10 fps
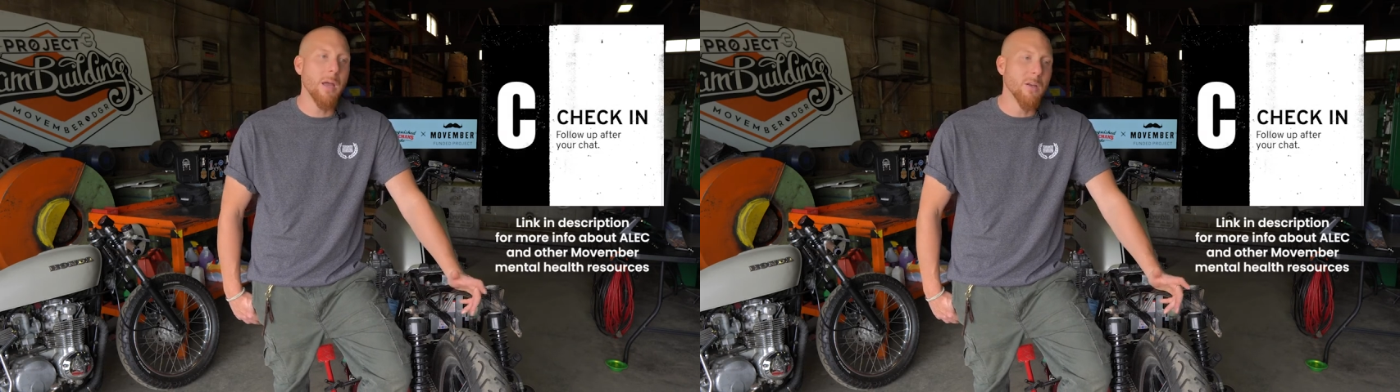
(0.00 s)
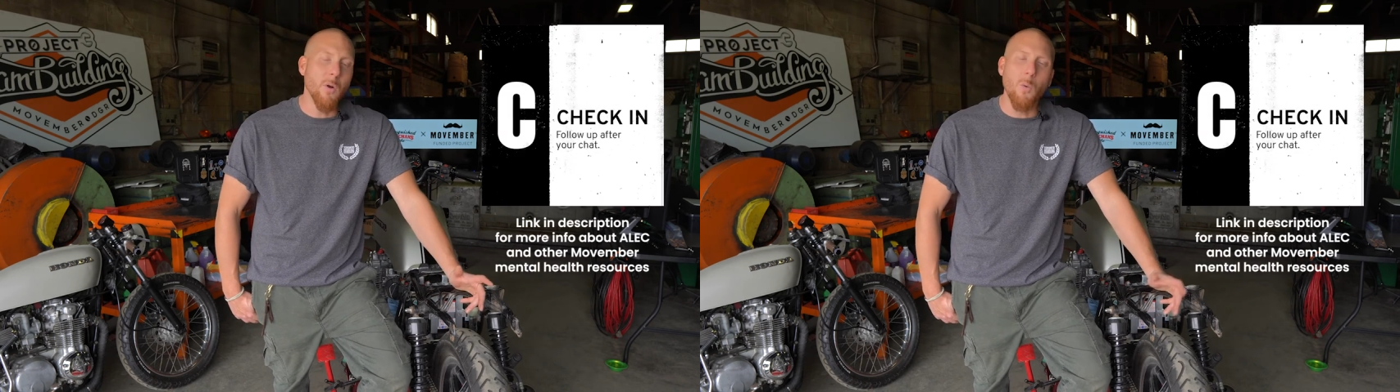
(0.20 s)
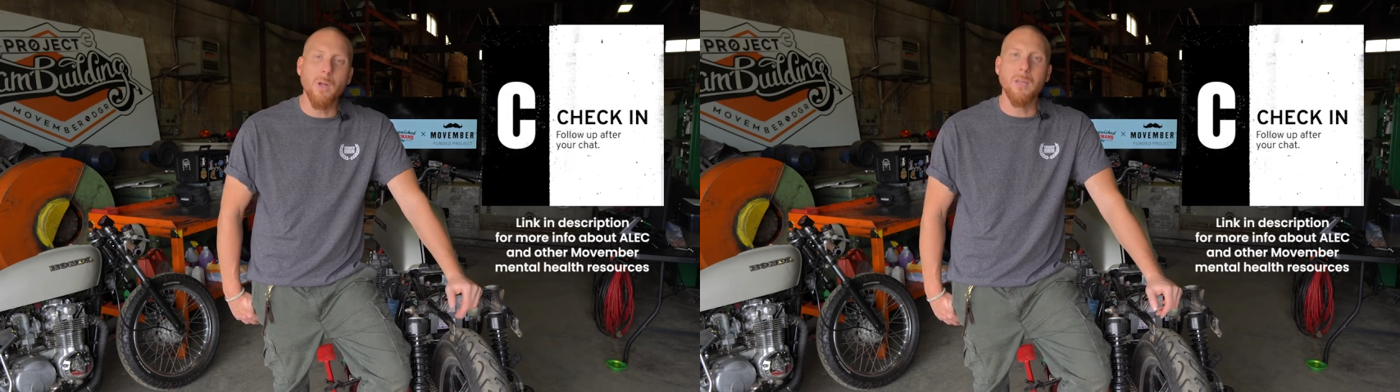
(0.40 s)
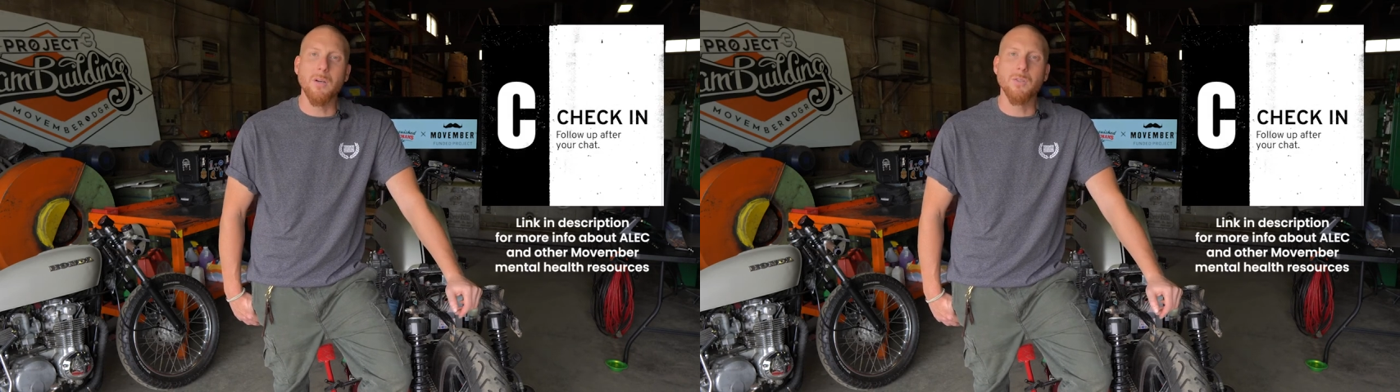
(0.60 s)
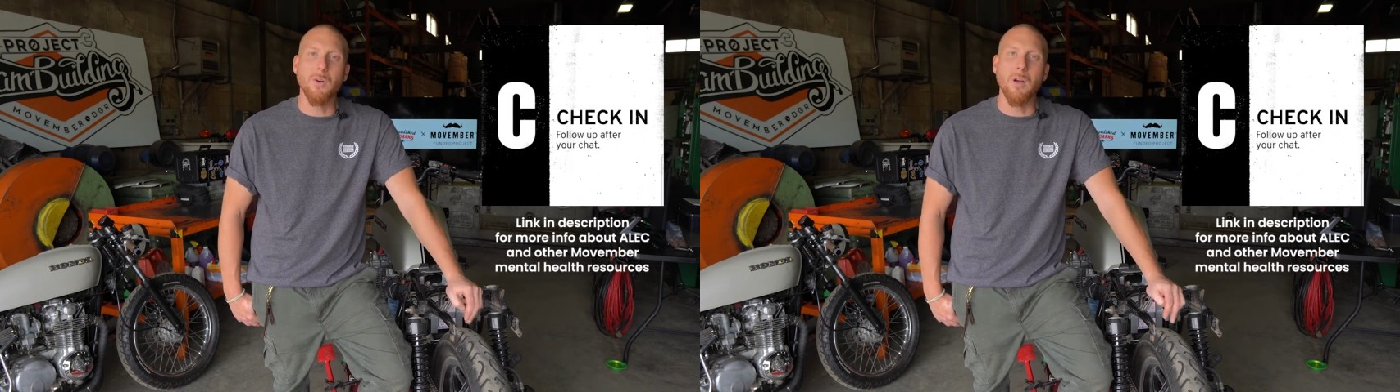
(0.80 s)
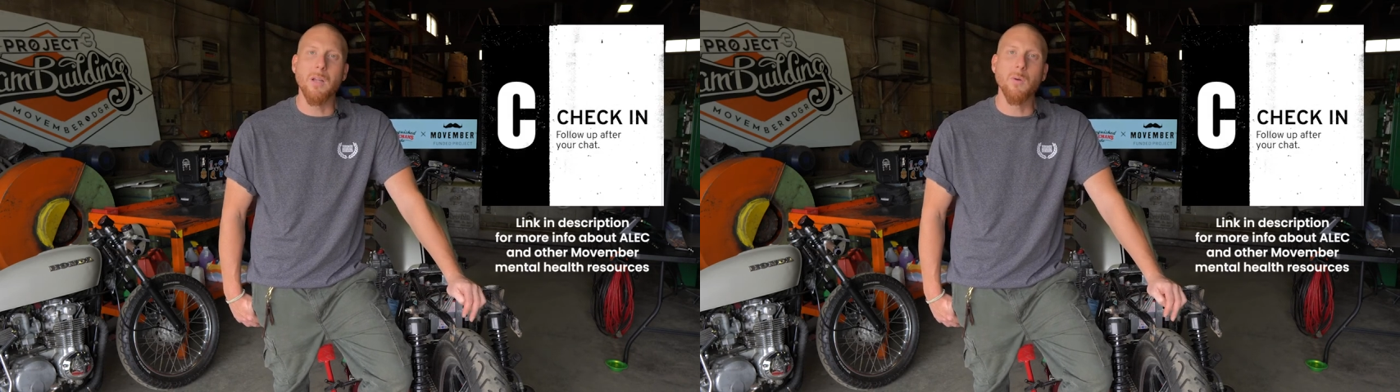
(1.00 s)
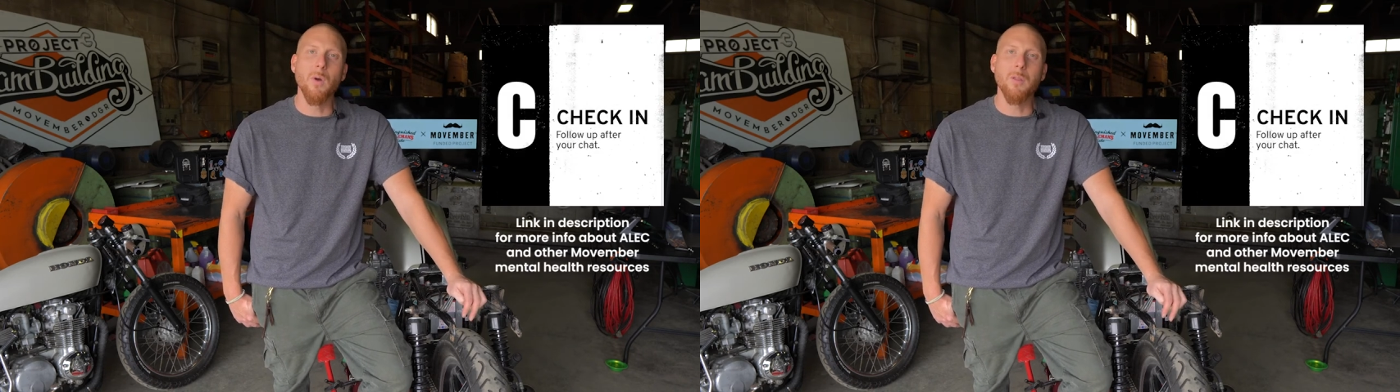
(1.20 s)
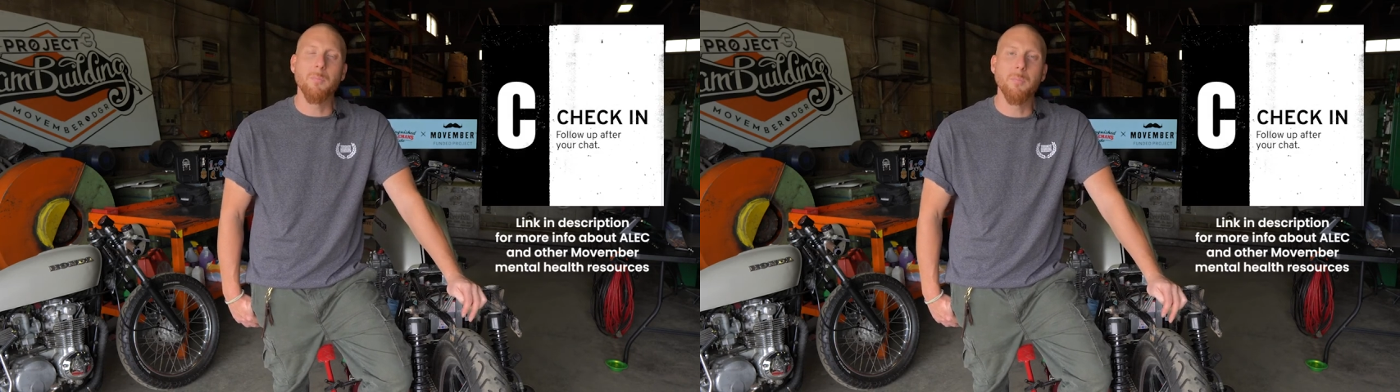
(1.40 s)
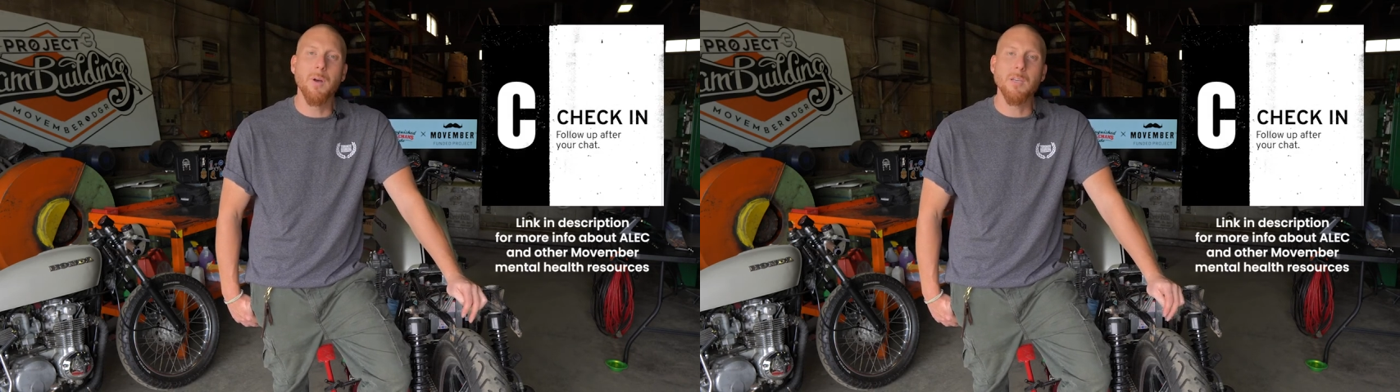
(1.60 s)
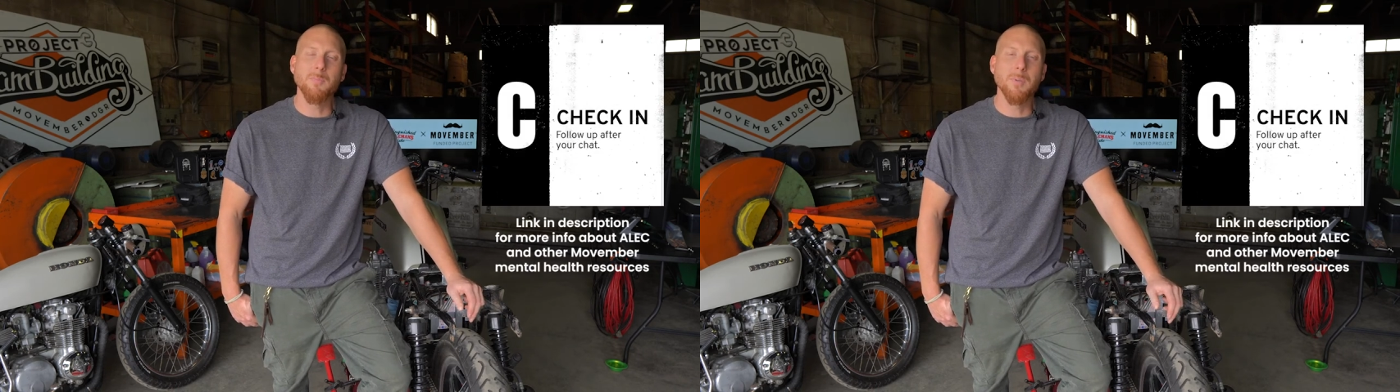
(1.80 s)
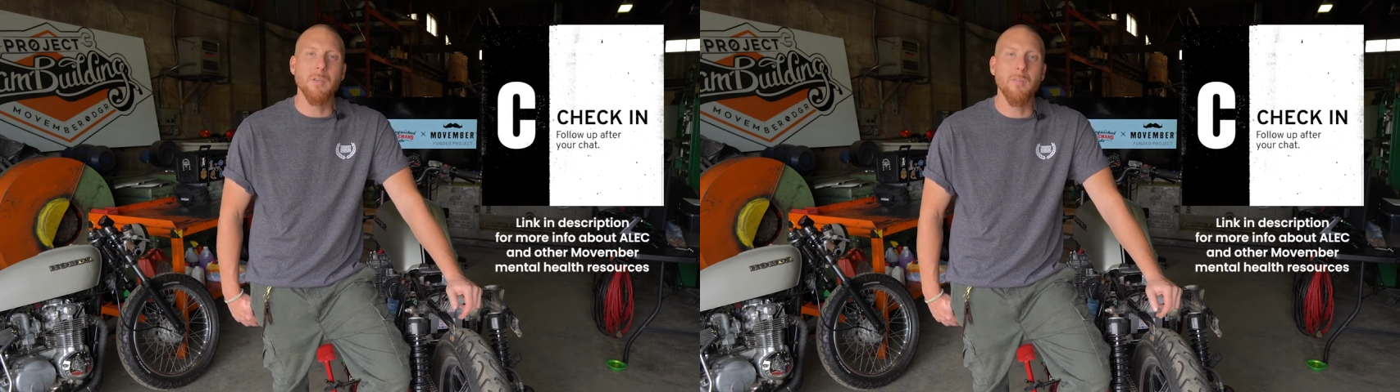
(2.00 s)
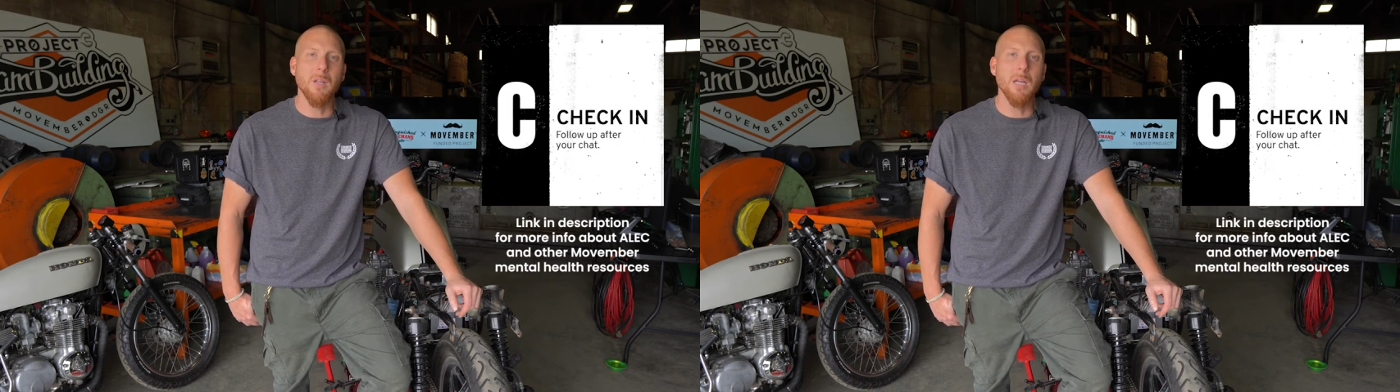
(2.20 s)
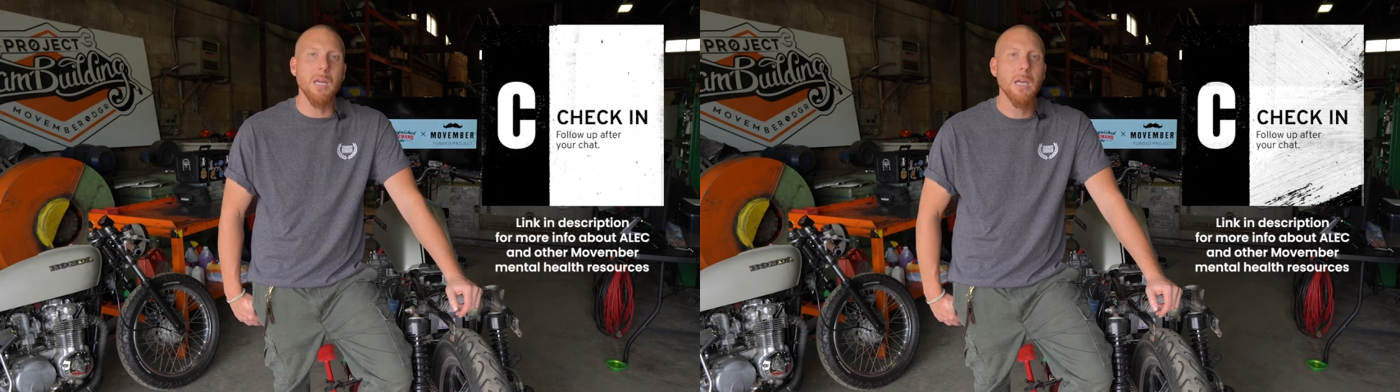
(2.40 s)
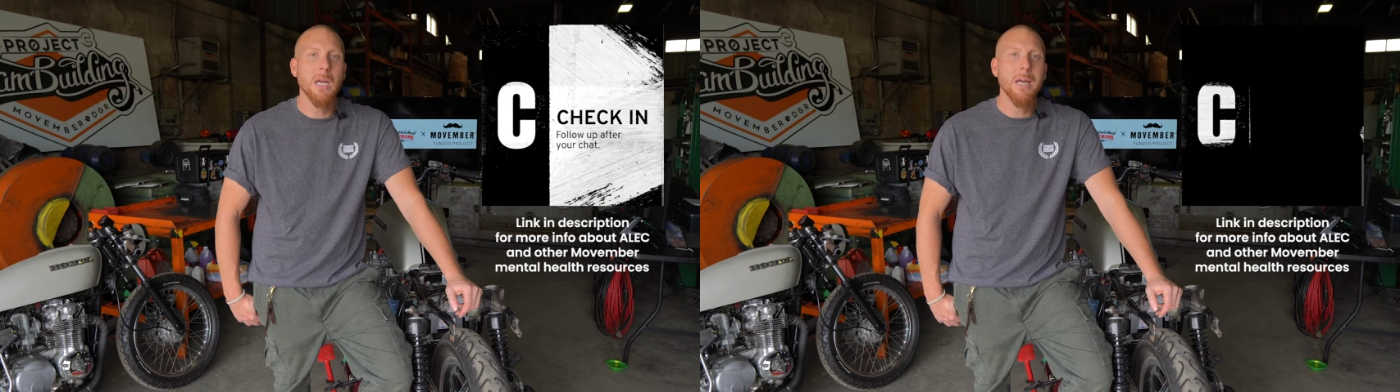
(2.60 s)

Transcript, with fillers: and you know, what they're struggling with uh, specifically,